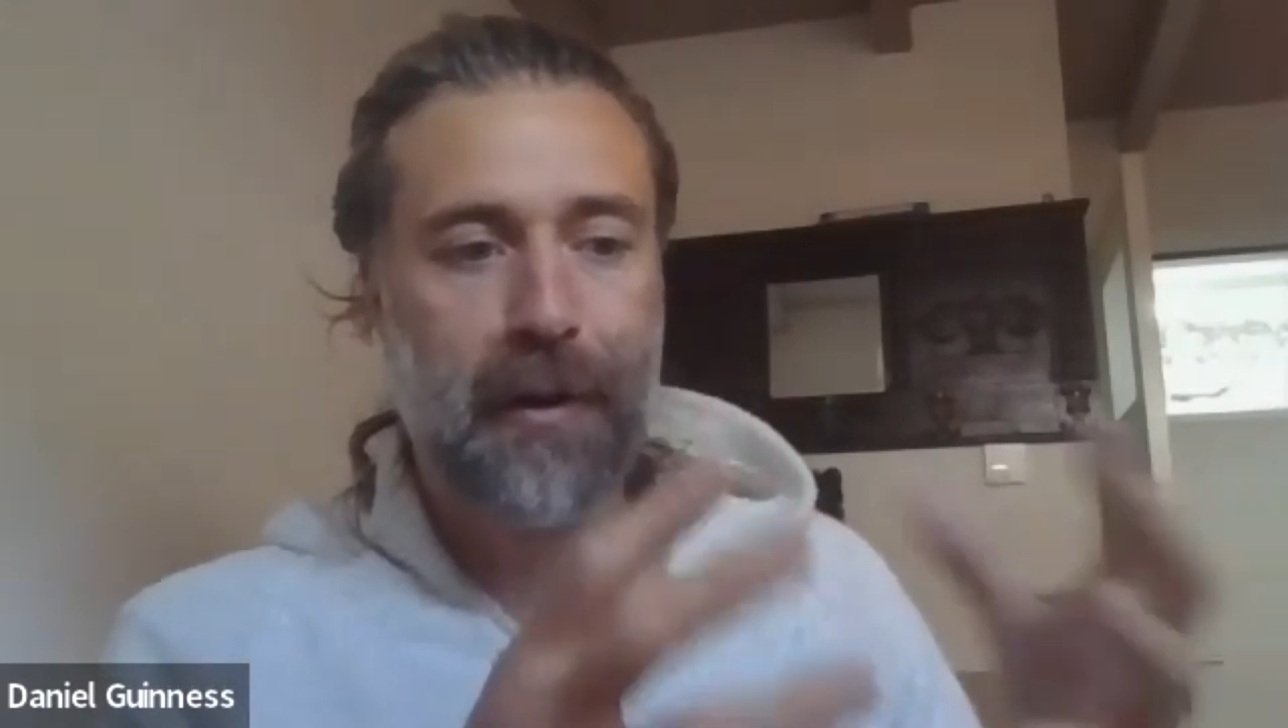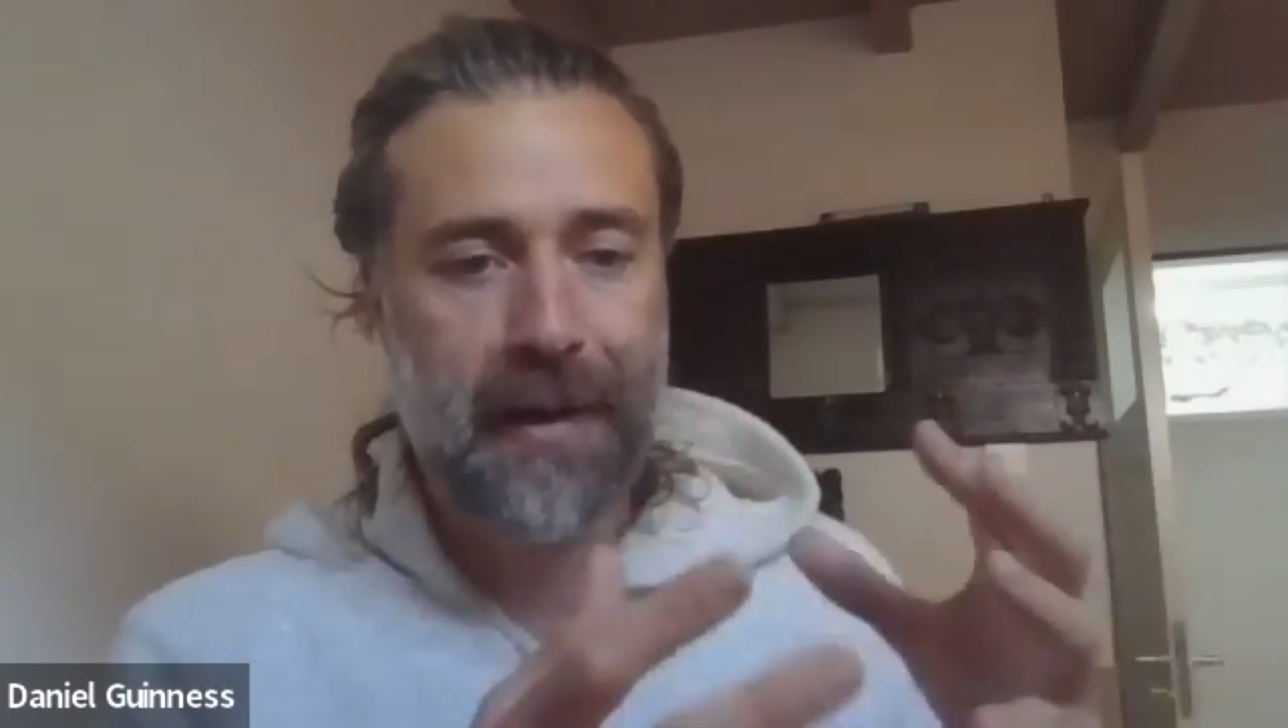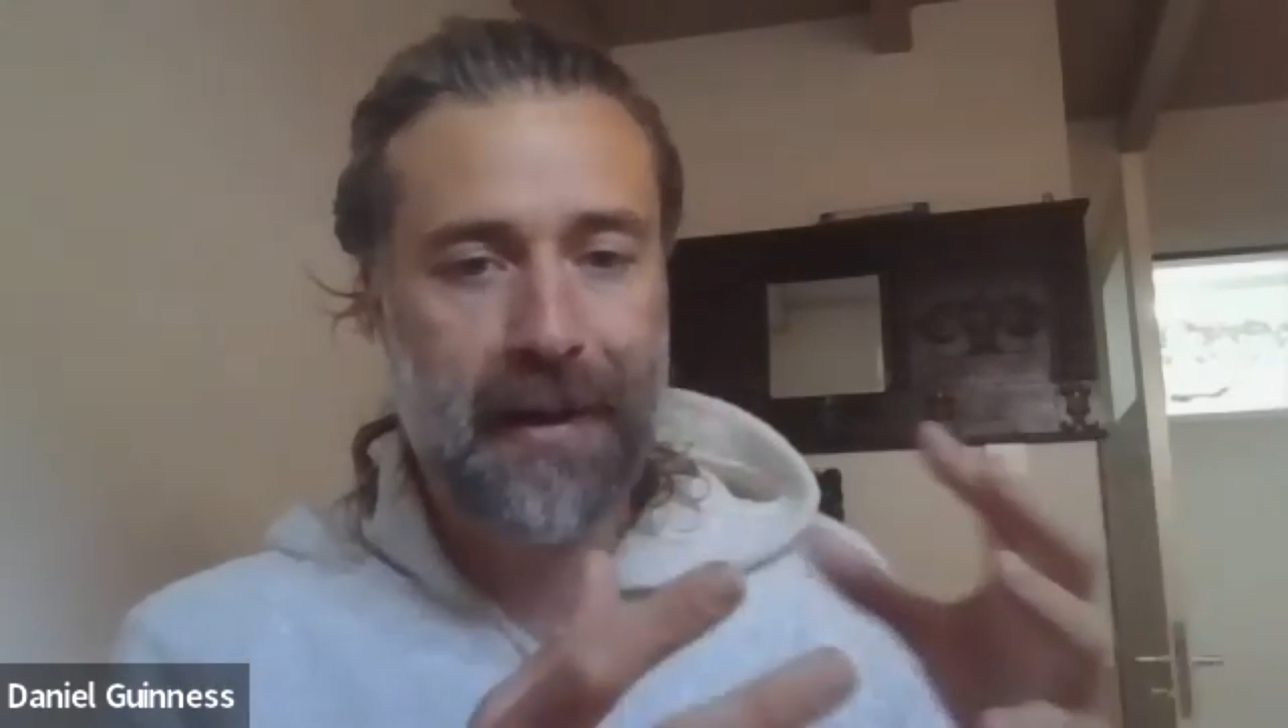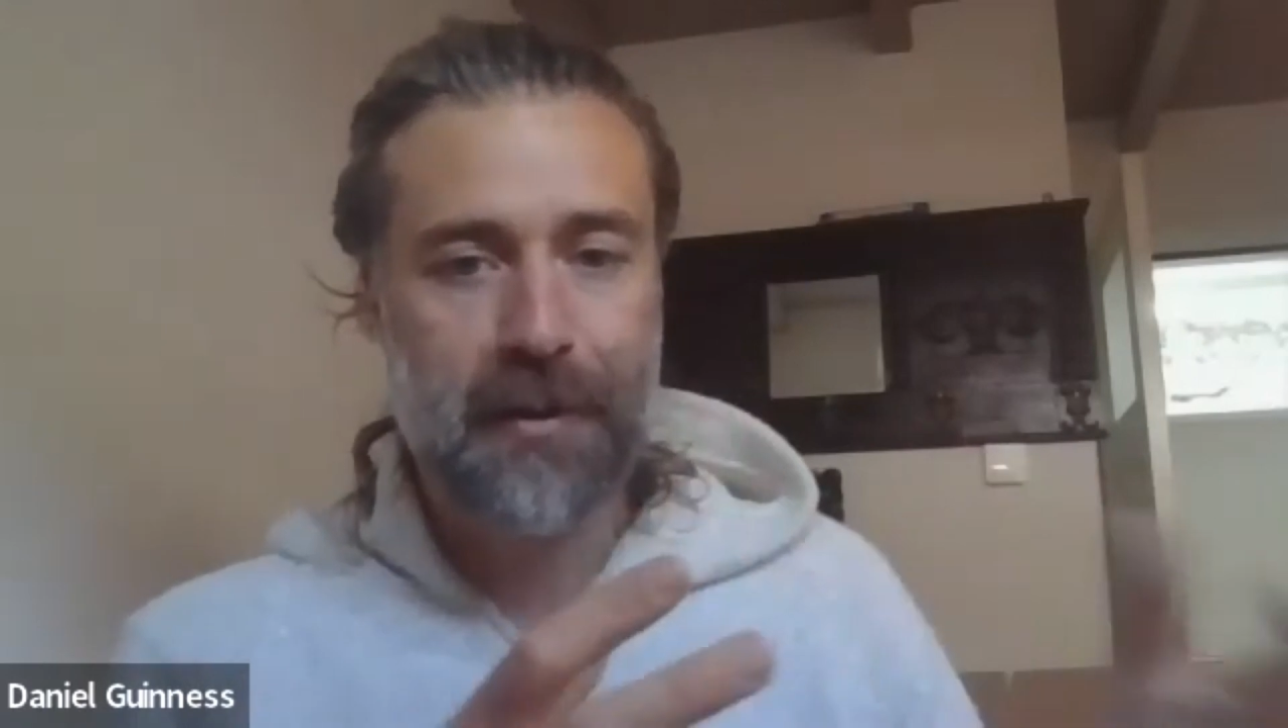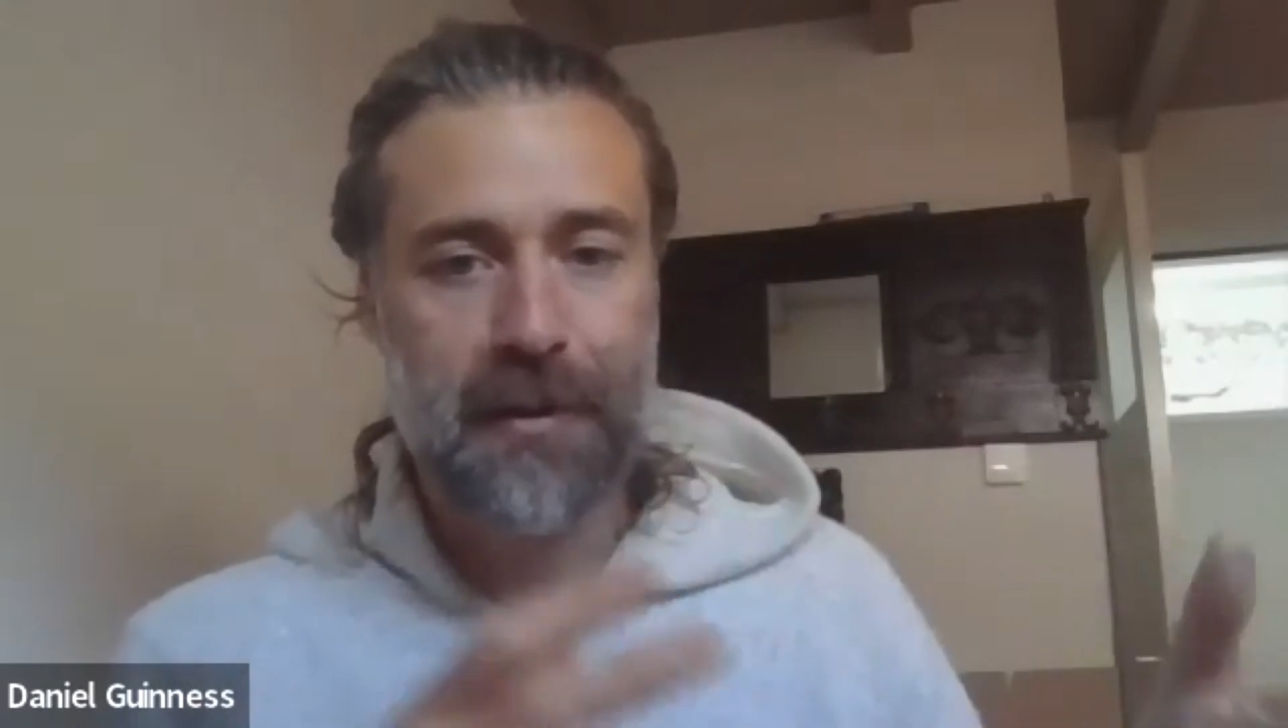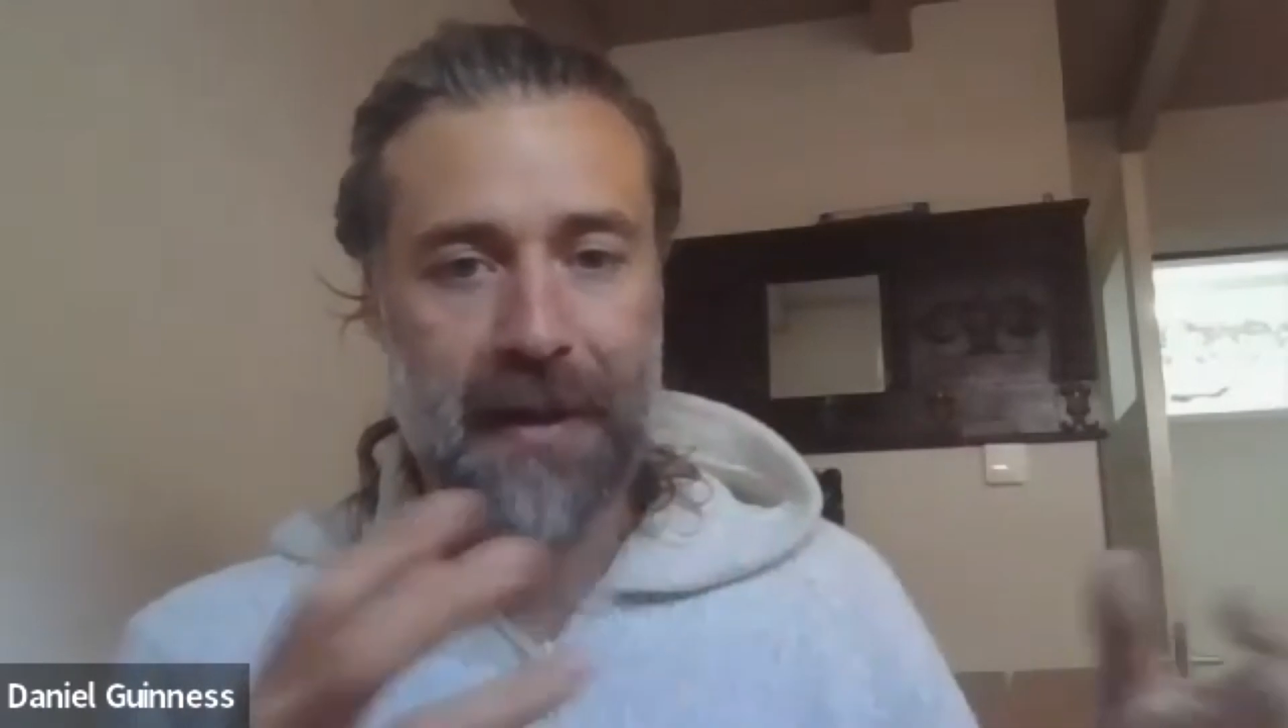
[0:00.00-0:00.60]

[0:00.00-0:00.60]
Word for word: are the issues